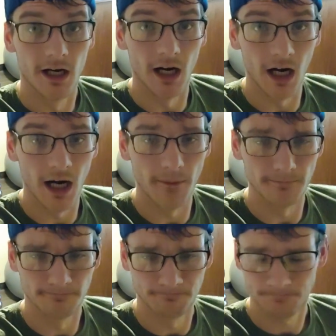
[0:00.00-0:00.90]

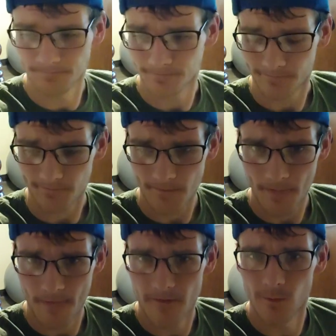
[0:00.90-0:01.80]

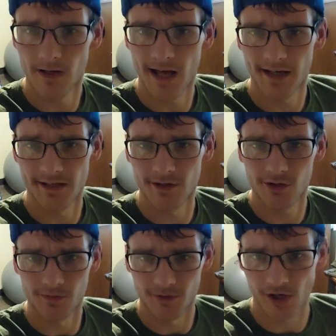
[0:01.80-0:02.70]
Went ahead and
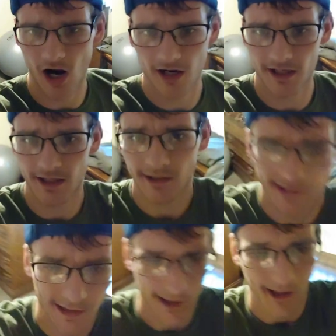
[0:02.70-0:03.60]
used some caulking.
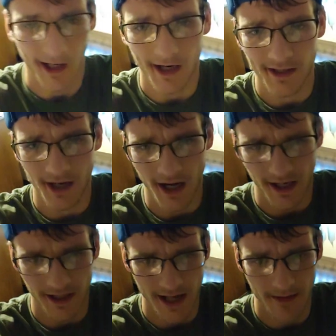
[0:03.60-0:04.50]
I got
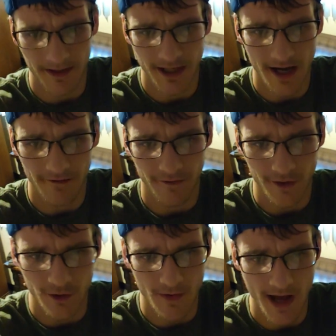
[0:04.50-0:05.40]
at Habitat for
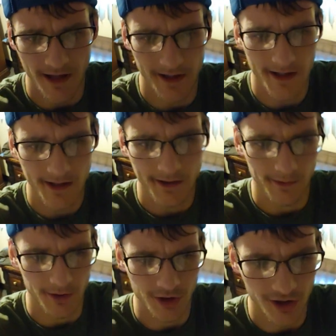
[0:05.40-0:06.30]
Humanity,
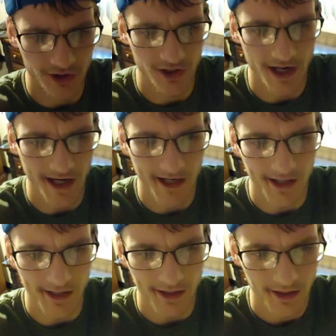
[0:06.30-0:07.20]
which is
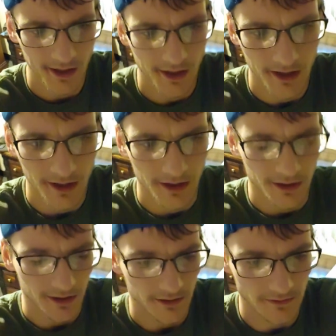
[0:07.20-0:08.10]
a,
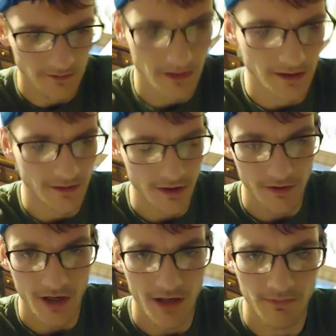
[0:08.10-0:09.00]

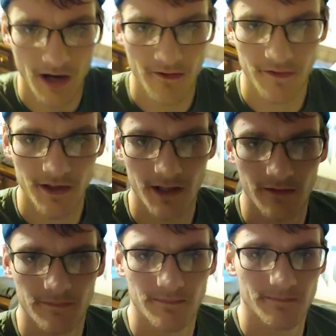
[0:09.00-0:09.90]

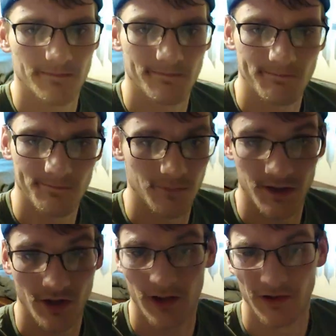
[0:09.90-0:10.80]
non-profit.
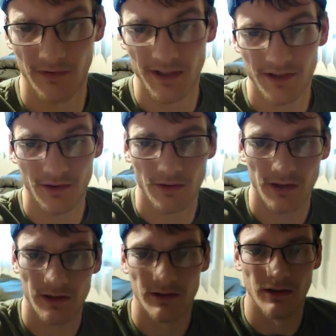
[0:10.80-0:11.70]
It's called the Restore.